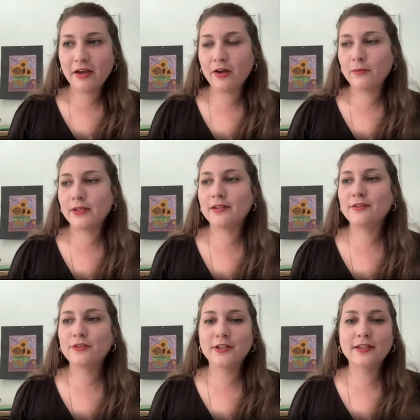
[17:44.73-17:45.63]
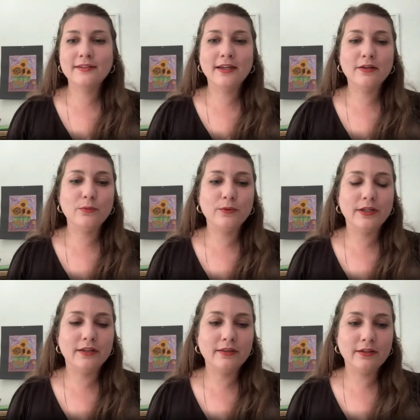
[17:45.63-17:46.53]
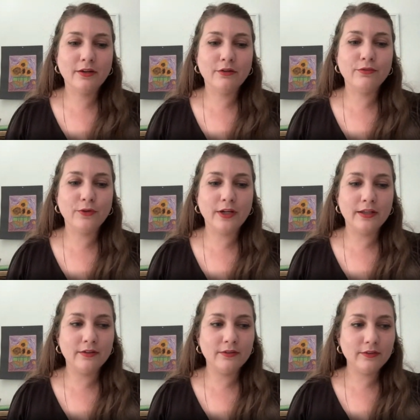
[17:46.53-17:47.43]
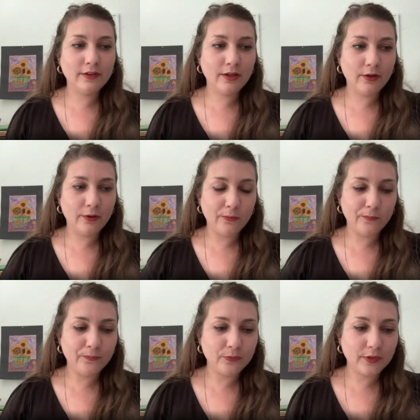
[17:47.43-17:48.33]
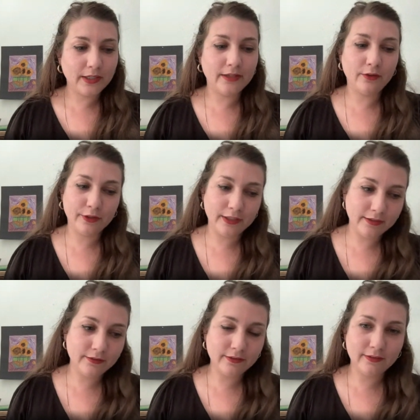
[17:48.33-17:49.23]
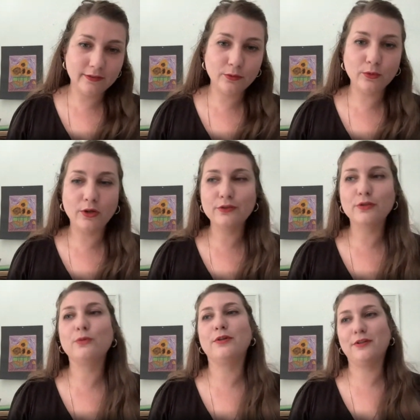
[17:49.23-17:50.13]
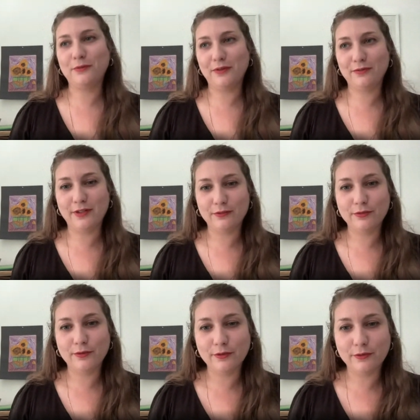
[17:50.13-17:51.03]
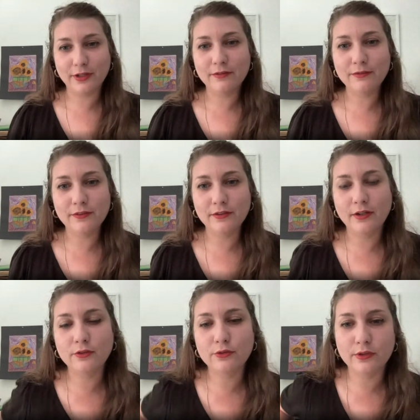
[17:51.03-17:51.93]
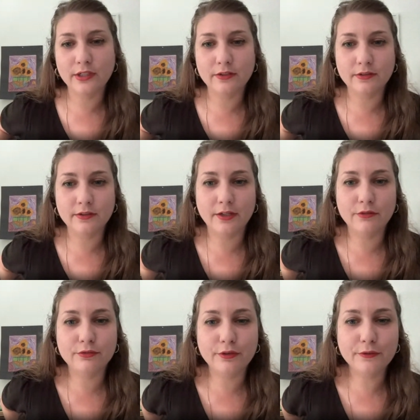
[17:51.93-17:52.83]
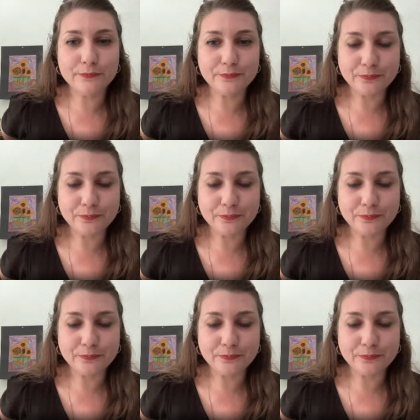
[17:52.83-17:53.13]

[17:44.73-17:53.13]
Um, and I started that with a friend, um, an artist who also works with found photographs, uh, Juliana Naufel.